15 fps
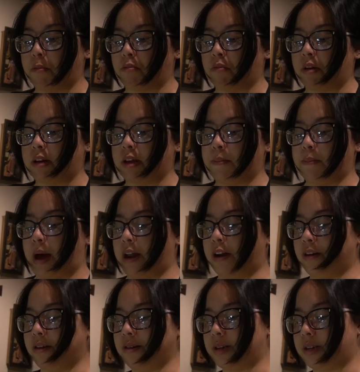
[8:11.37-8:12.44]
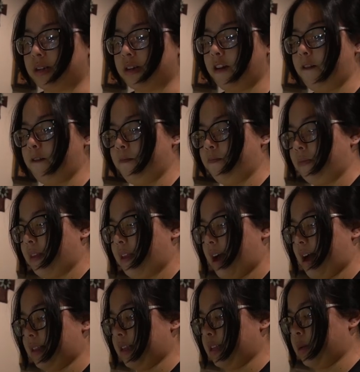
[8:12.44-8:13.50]
really matters
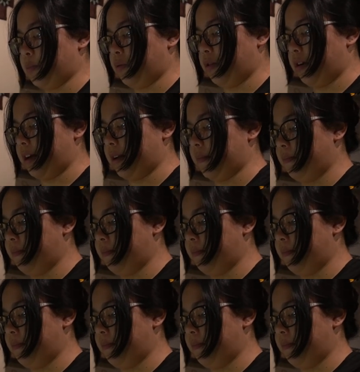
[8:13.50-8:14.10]
at this point.